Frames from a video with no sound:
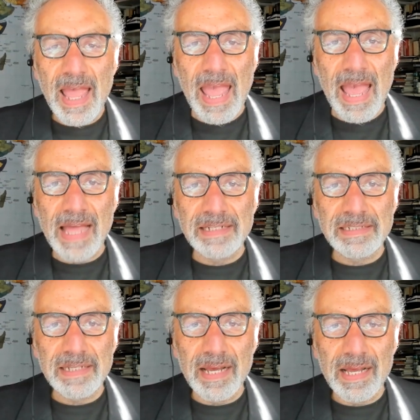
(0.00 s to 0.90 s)

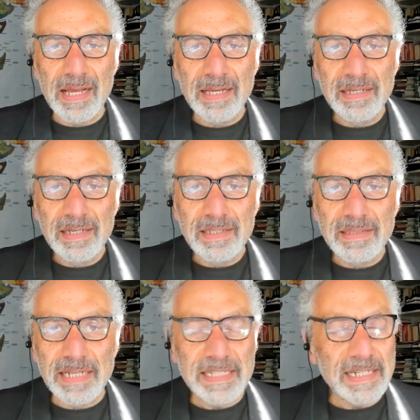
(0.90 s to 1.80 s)
And
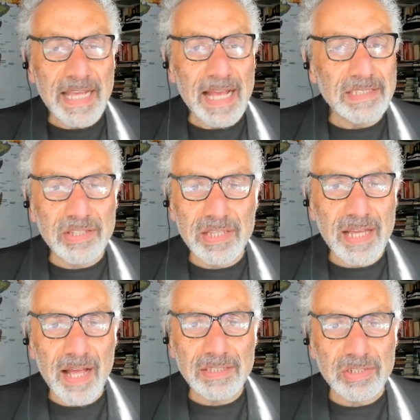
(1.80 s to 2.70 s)
they didn't cancel the
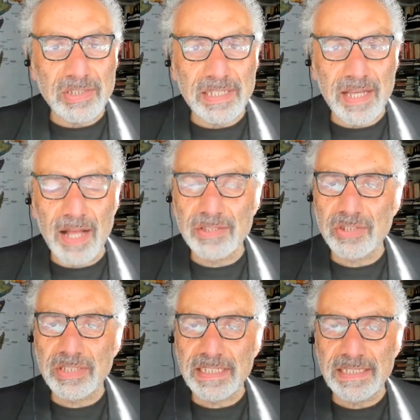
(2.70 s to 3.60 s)
concerts. The
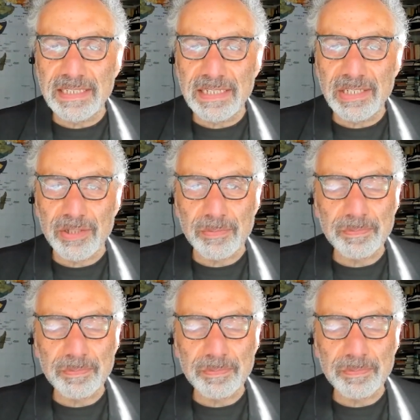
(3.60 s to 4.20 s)
concerts continue.